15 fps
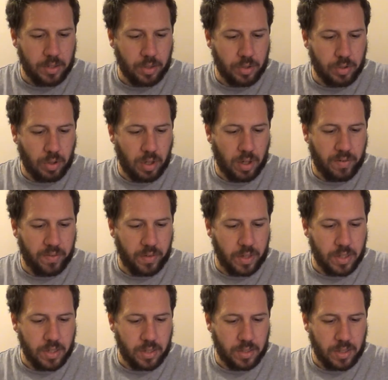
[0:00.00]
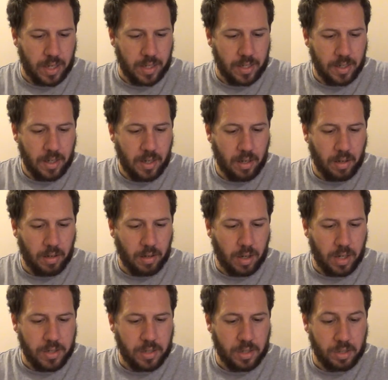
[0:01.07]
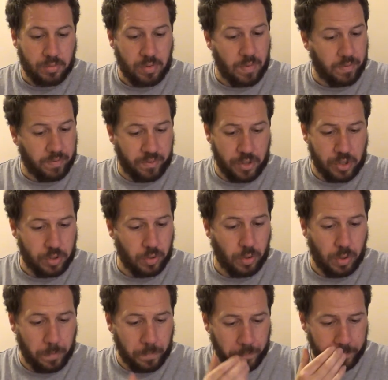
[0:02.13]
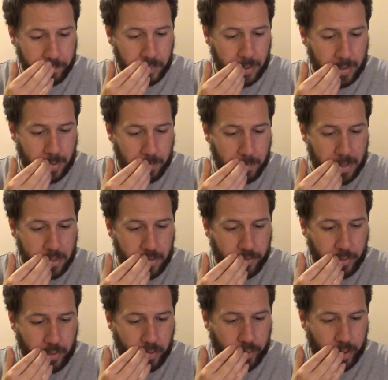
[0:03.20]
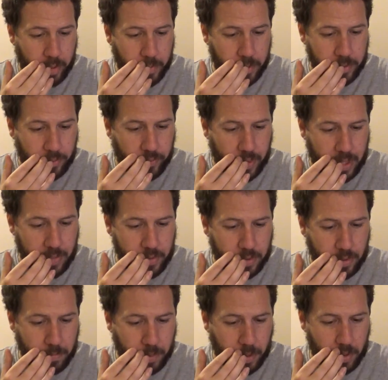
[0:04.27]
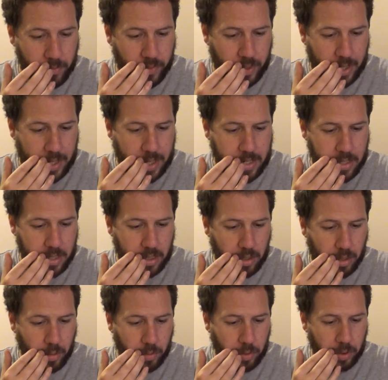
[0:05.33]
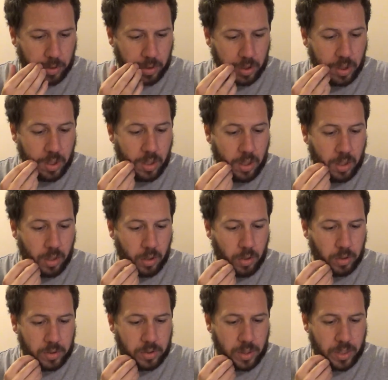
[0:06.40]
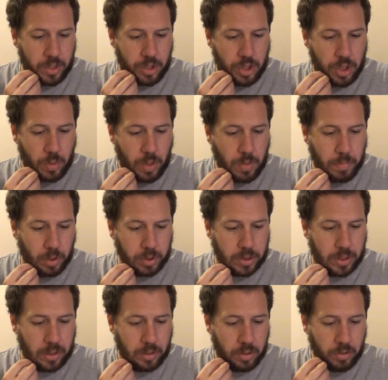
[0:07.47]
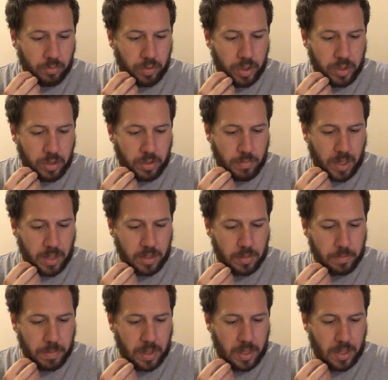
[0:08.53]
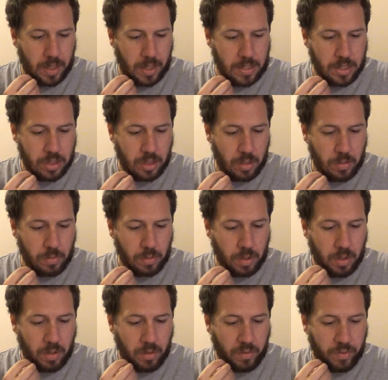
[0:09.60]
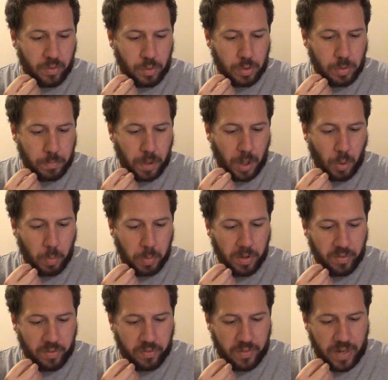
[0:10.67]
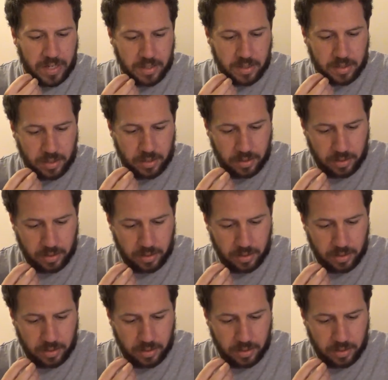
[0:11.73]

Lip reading: a dry finish that hides the strength for sure. Massive fruit aromas, flavours combined for hazy golden looks and a chewy body really do make this beer a stone fruit pulp fest.